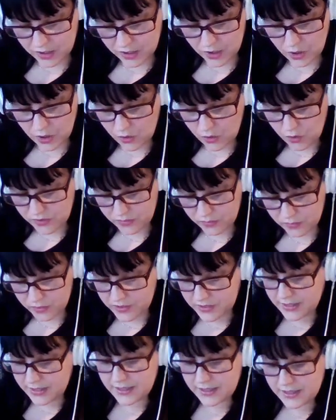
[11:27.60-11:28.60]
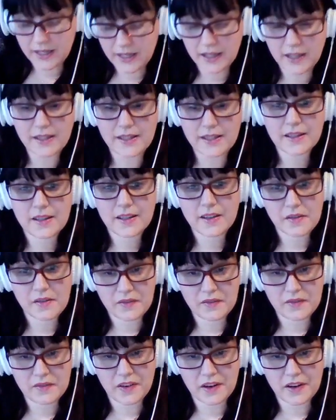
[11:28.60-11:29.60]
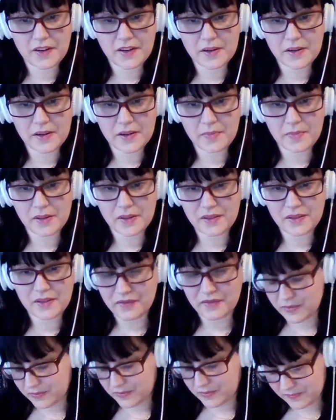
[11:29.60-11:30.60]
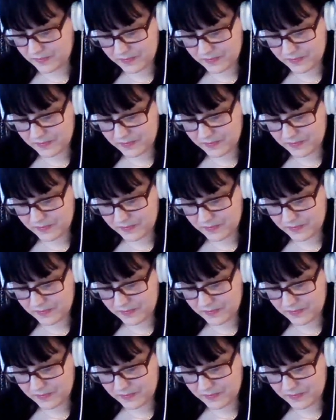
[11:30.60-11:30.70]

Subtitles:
that the cloth was indeed very beautiful.